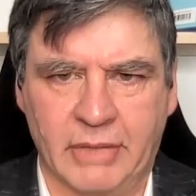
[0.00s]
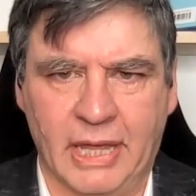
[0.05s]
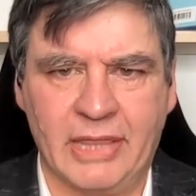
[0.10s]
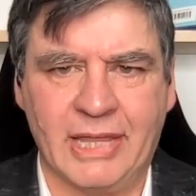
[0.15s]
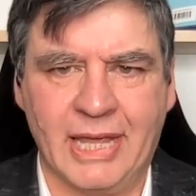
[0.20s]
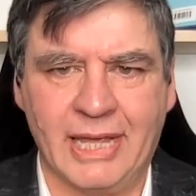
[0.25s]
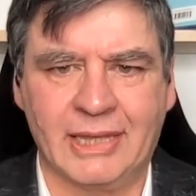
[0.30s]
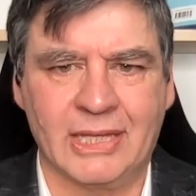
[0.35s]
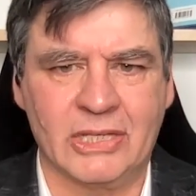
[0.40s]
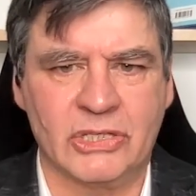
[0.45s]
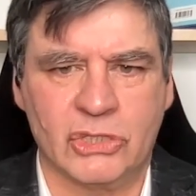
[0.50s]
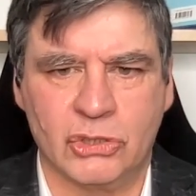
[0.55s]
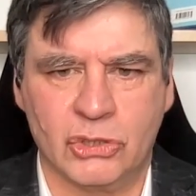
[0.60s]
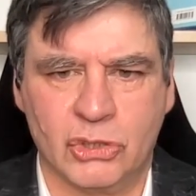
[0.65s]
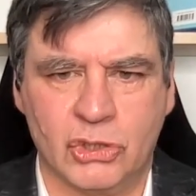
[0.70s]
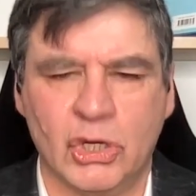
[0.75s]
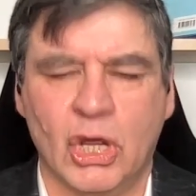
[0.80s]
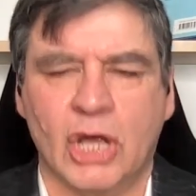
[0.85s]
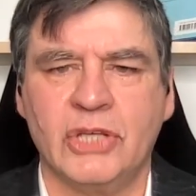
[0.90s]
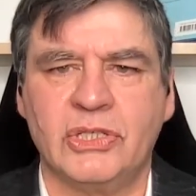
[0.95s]
They think this is
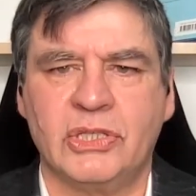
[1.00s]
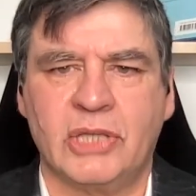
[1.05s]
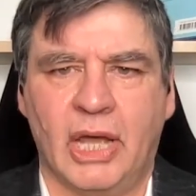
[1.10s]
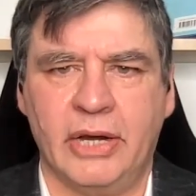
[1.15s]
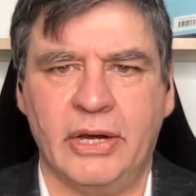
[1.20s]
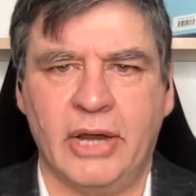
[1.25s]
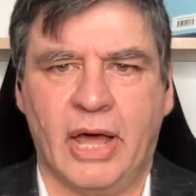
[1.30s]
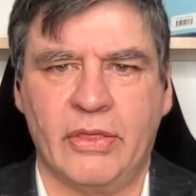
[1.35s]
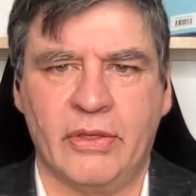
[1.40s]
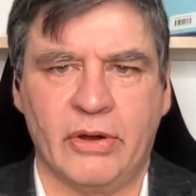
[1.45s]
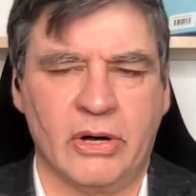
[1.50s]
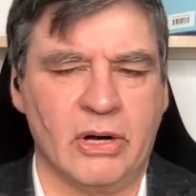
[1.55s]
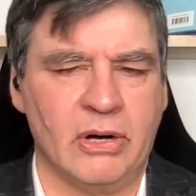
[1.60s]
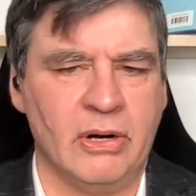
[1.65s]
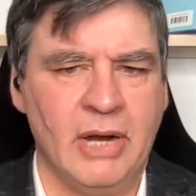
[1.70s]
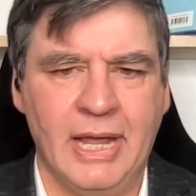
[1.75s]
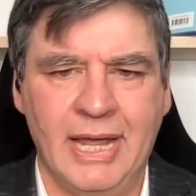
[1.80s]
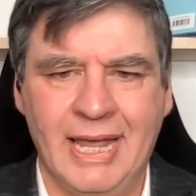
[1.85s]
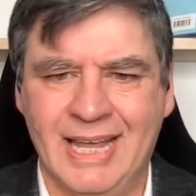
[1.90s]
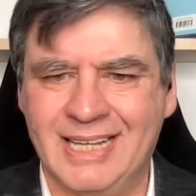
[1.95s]
just
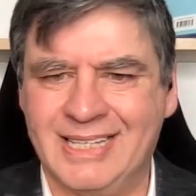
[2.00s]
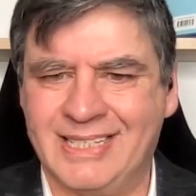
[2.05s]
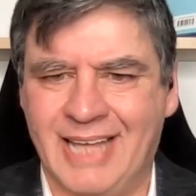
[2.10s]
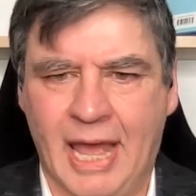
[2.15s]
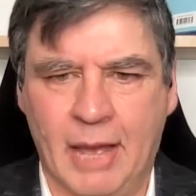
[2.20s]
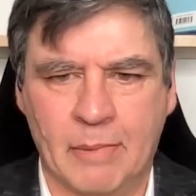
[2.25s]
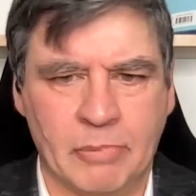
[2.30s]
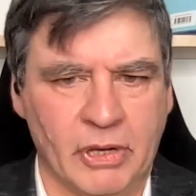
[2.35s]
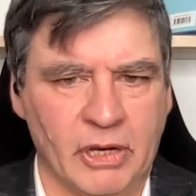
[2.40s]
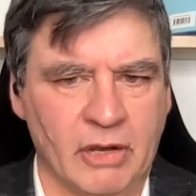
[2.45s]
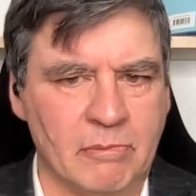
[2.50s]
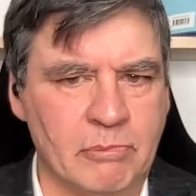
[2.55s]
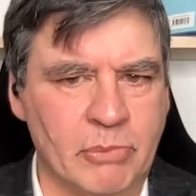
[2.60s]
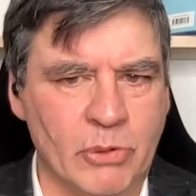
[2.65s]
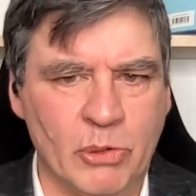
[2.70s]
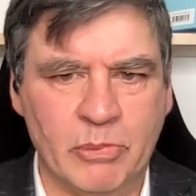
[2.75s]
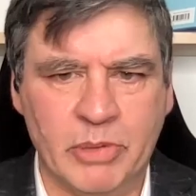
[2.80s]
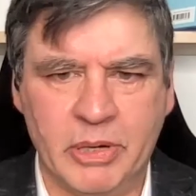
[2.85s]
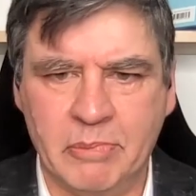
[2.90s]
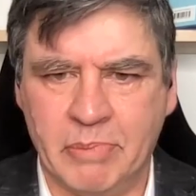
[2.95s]
another example of
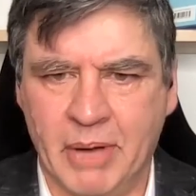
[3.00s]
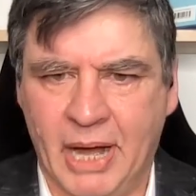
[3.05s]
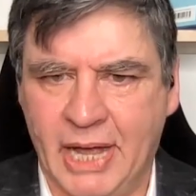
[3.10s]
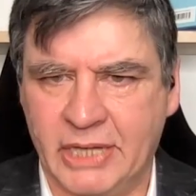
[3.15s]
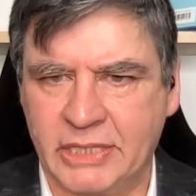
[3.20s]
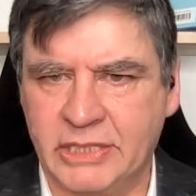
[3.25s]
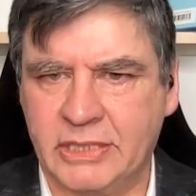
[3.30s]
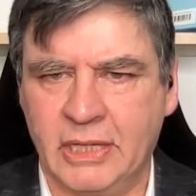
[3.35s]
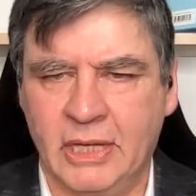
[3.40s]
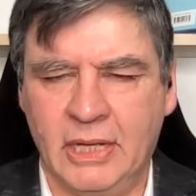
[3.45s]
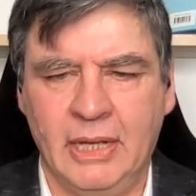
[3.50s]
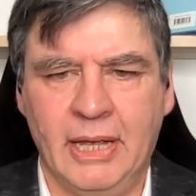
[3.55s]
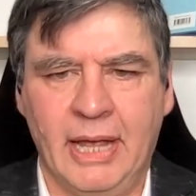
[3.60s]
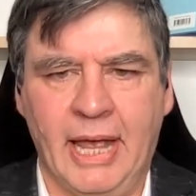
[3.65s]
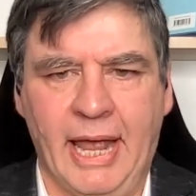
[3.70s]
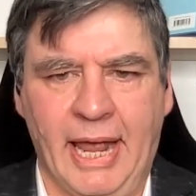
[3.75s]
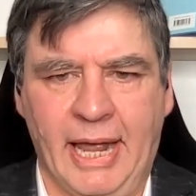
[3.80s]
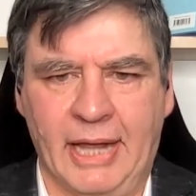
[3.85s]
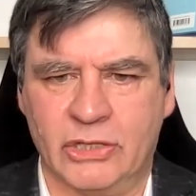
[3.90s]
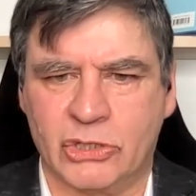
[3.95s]
boom and bust
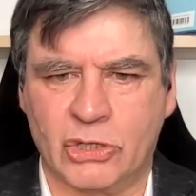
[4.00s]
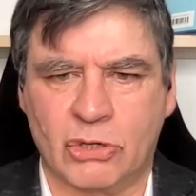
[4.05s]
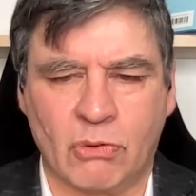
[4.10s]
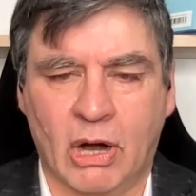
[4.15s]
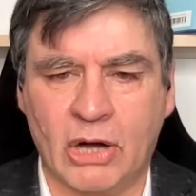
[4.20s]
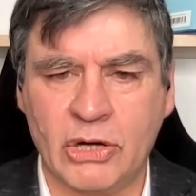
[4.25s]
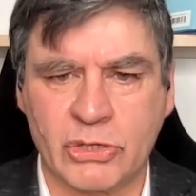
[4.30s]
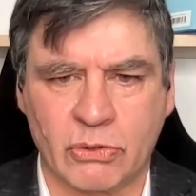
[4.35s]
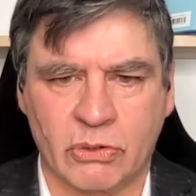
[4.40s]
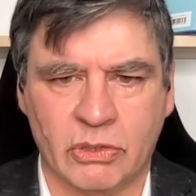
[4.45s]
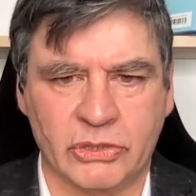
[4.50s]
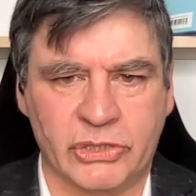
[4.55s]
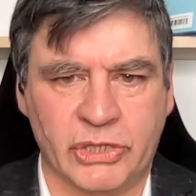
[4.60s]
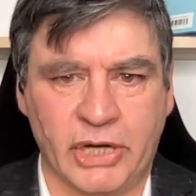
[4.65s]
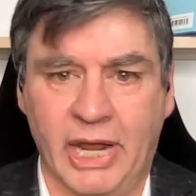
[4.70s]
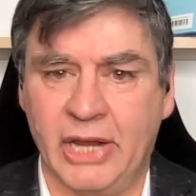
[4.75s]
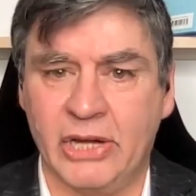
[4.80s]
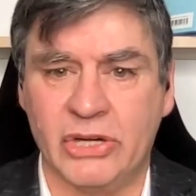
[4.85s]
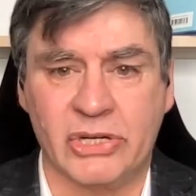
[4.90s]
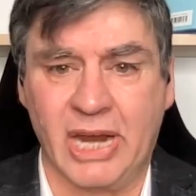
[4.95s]
and structural
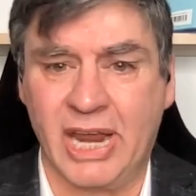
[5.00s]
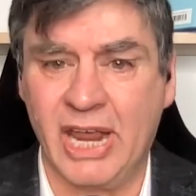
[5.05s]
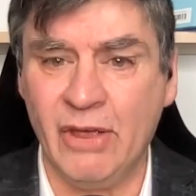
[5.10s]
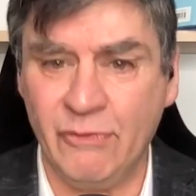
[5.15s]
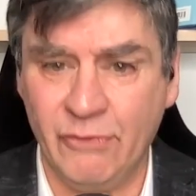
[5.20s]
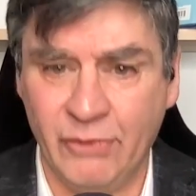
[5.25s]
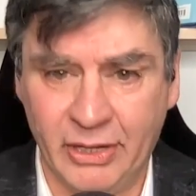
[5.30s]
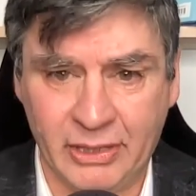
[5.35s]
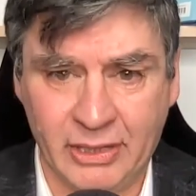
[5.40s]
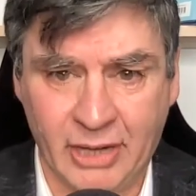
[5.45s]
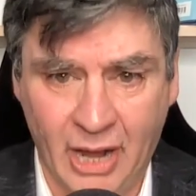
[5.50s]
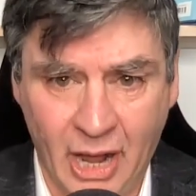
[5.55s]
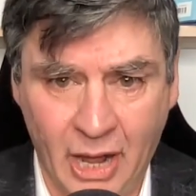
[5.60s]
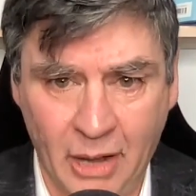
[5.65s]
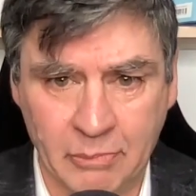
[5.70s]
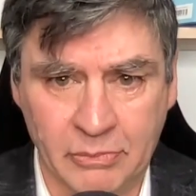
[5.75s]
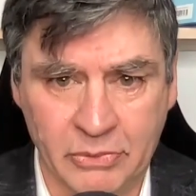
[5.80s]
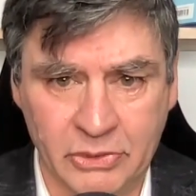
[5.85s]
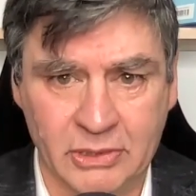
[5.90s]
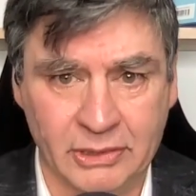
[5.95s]
change, if it
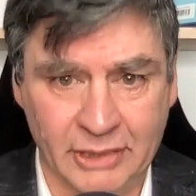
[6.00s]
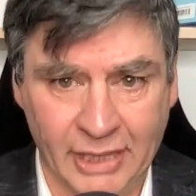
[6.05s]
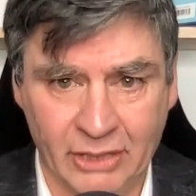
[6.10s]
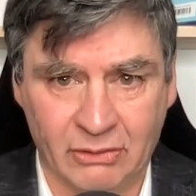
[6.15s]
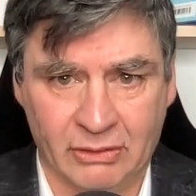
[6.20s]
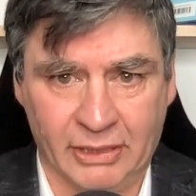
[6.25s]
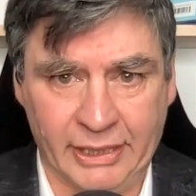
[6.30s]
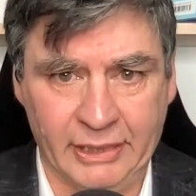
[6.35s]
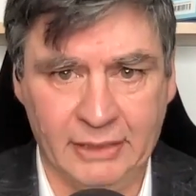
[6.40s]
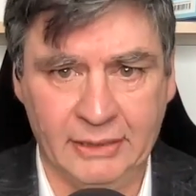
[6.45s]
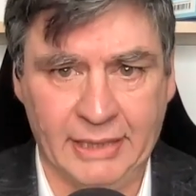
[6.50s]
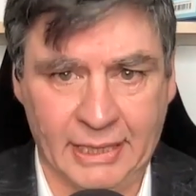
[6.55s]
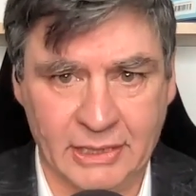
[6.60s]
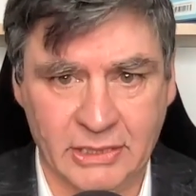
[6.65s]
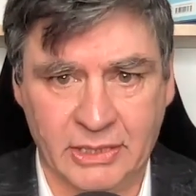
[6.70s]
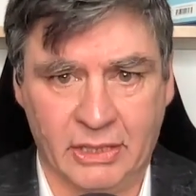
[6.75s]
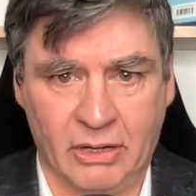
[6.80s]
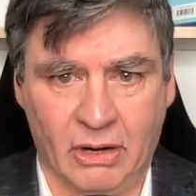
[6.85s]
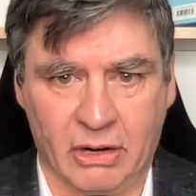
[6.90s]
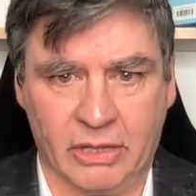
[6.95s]
comes, literally,
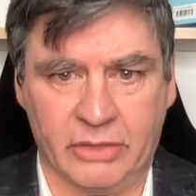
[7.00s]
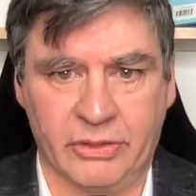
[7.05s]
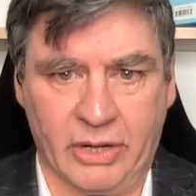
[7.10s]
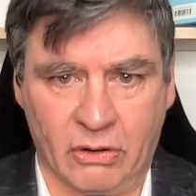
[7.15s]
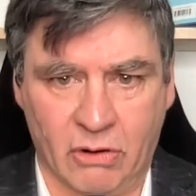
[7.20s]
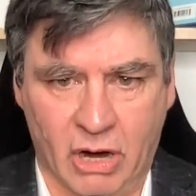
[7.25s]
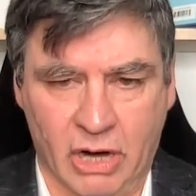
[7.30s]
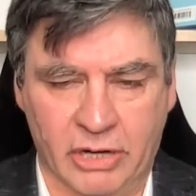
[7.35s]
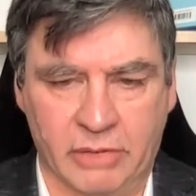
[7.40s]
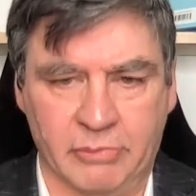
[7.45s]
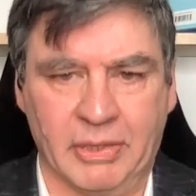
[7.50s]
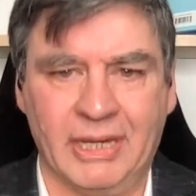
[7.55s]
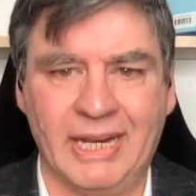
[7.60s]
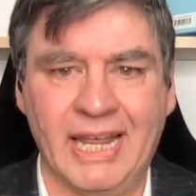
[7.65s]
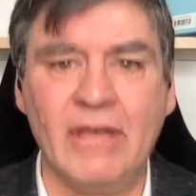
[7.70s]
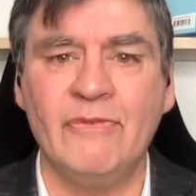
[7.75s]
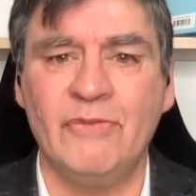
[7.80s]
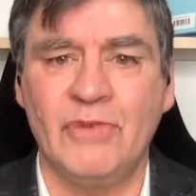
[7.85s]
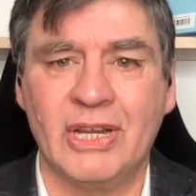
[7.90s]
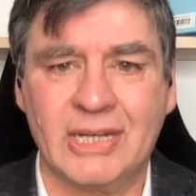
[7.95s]
that's their argument,
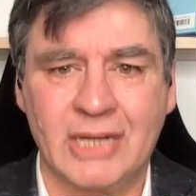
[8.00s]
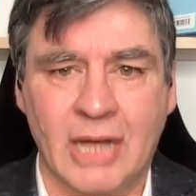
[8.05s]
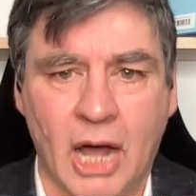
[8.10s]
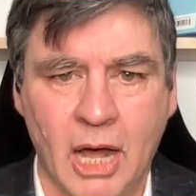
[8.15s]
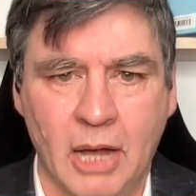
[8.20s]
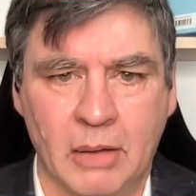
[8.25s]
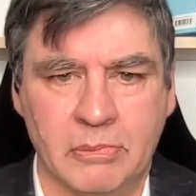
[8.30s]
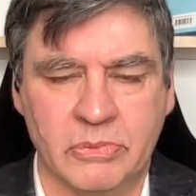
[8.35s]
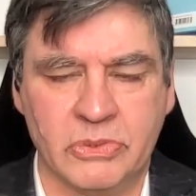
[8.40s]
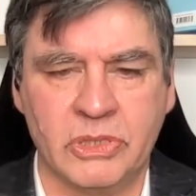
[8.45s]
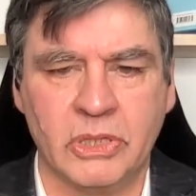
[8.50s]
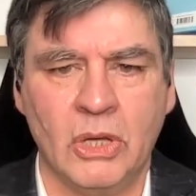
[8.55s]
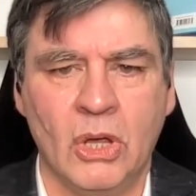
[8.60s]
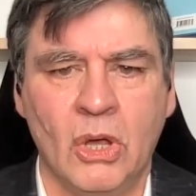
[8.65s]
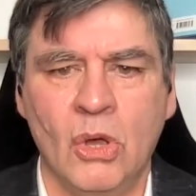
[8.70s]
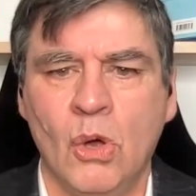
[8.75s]
if it comes,